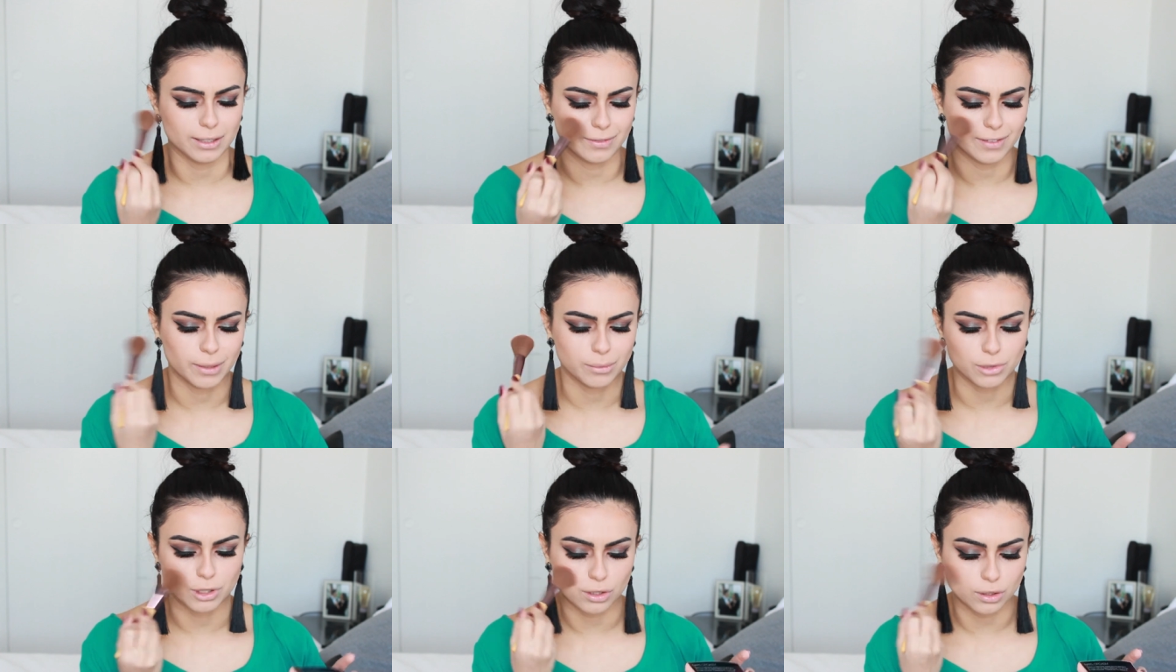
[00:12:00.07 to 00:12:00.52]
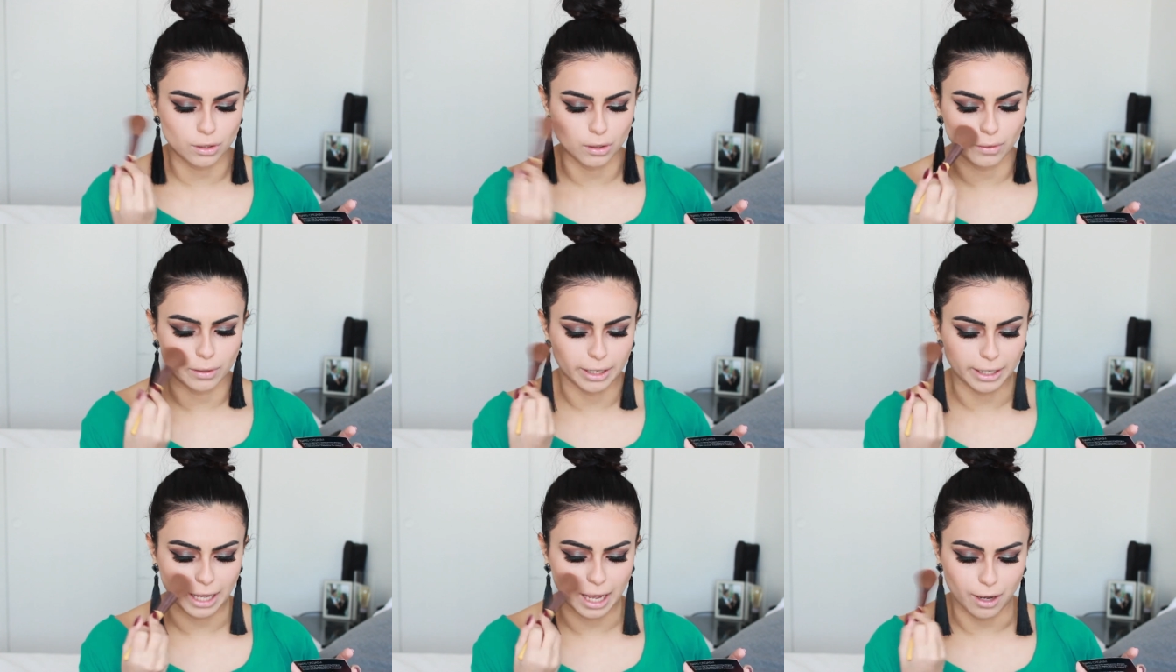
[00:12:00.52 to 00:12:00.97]
if I'm just
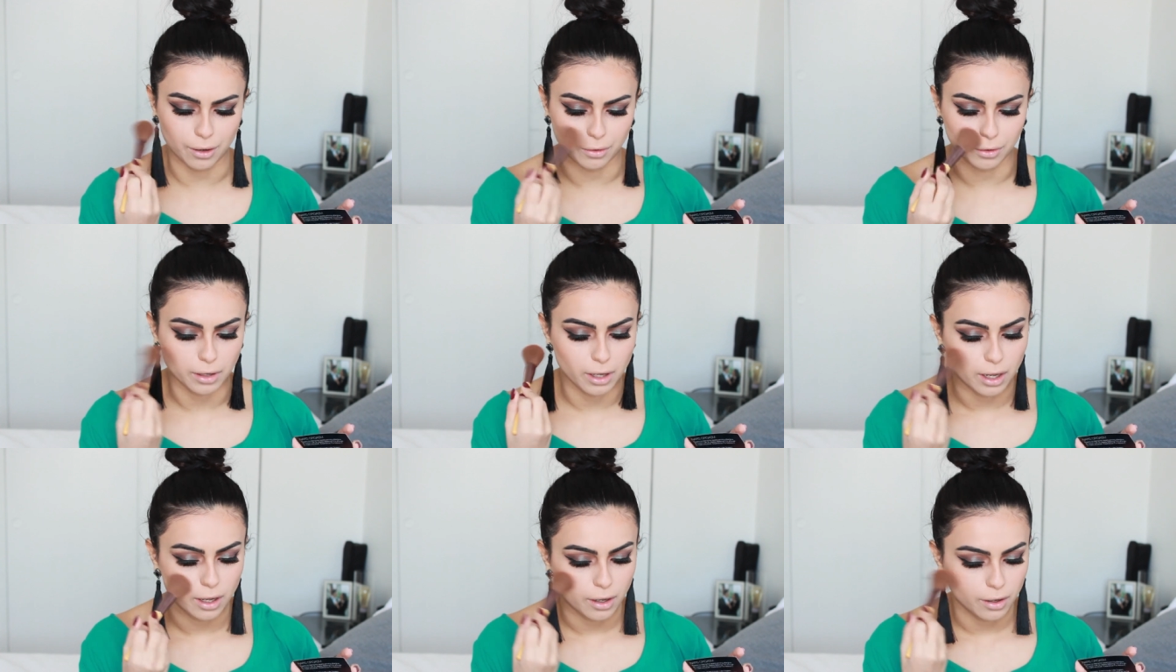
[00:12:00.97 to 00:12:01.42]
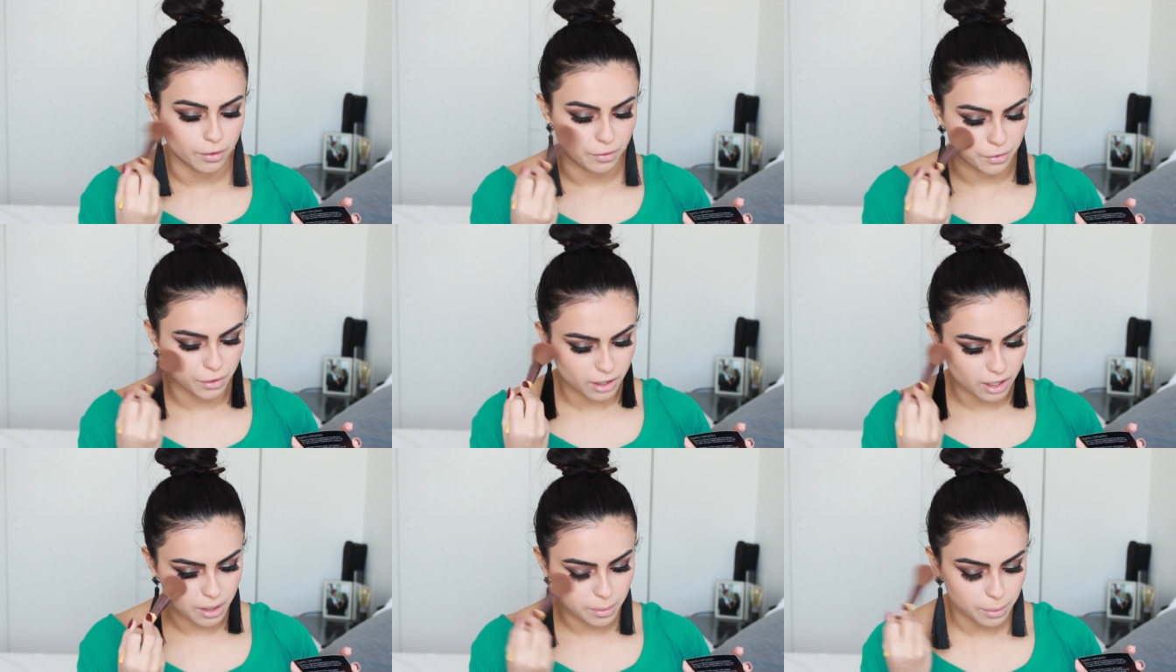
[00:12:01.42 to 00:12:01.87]
going out
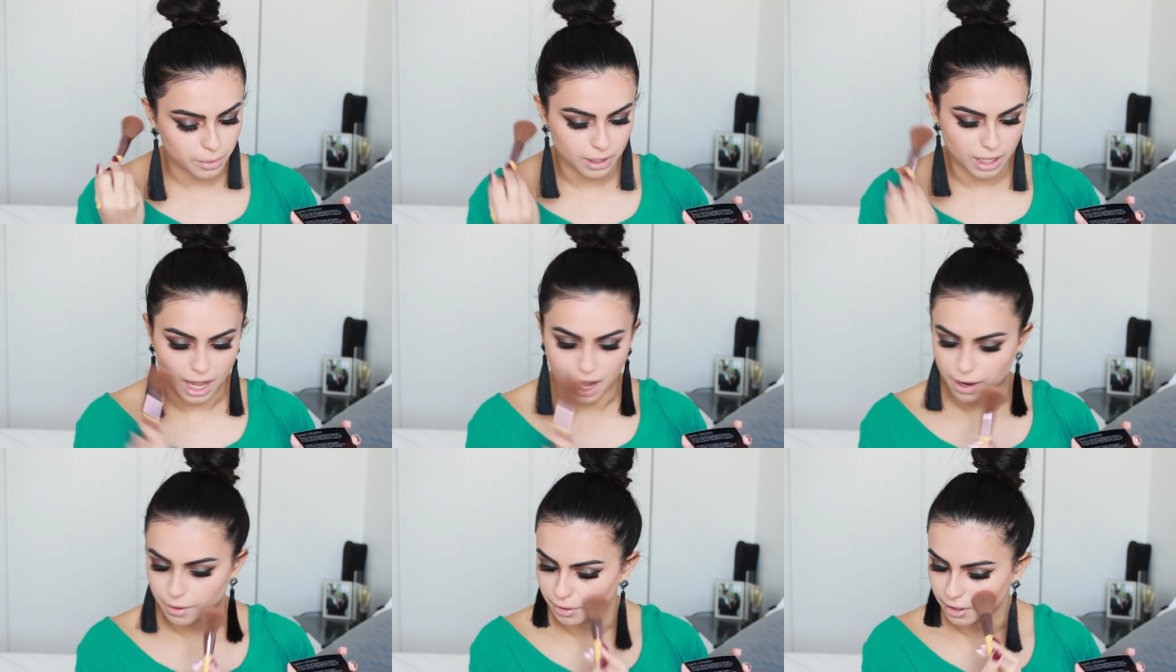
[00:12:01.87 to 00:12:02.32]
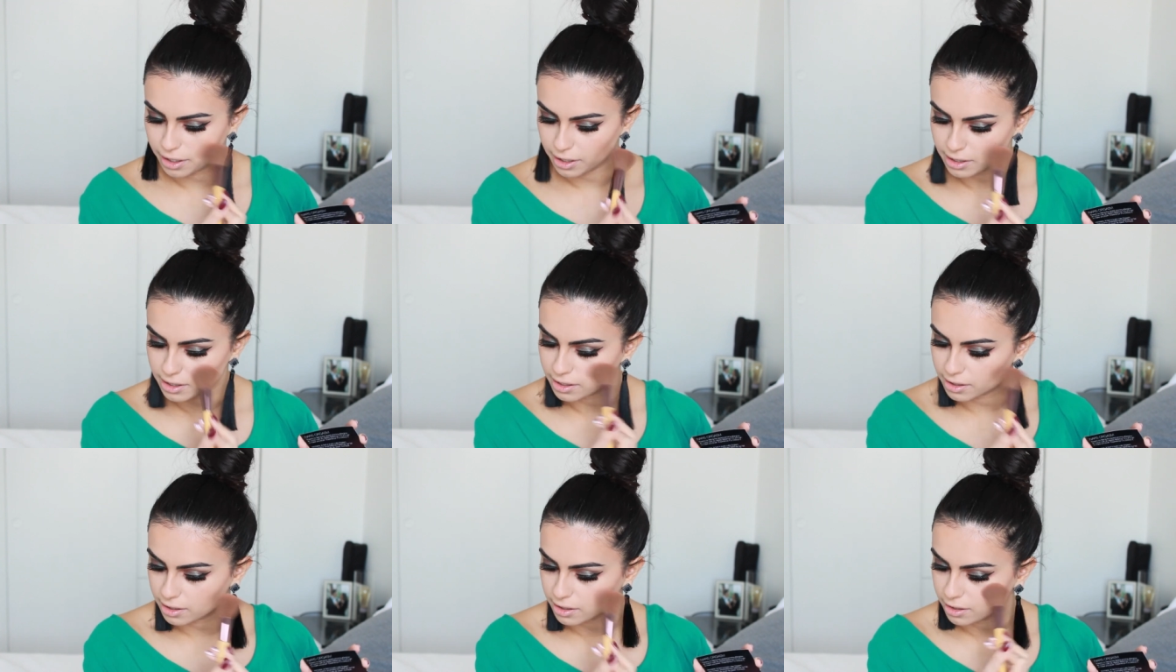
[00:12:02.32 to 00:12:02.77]
for a couple
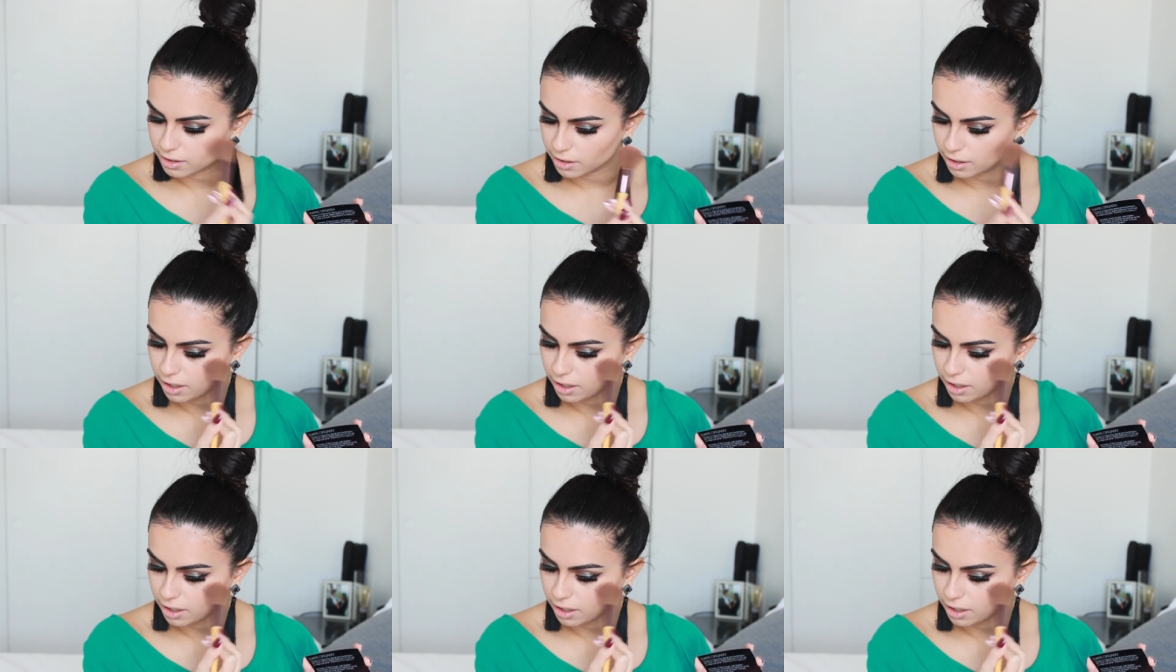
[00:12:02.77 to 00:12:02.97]
hours.